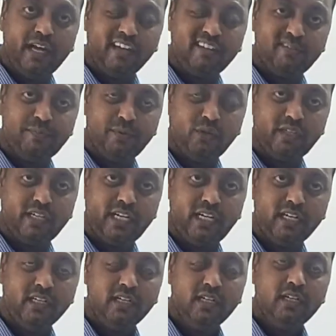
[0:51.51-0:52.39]

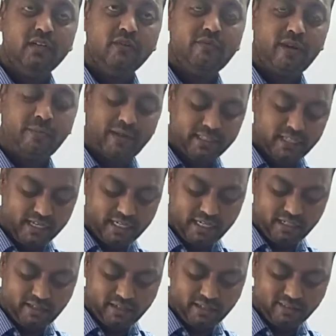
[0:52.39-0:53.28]
exported from other
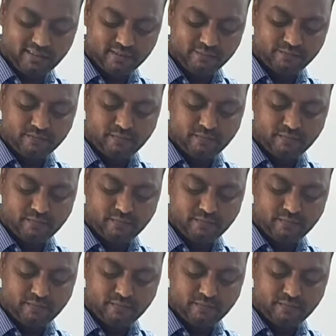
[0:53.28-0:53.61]
countries.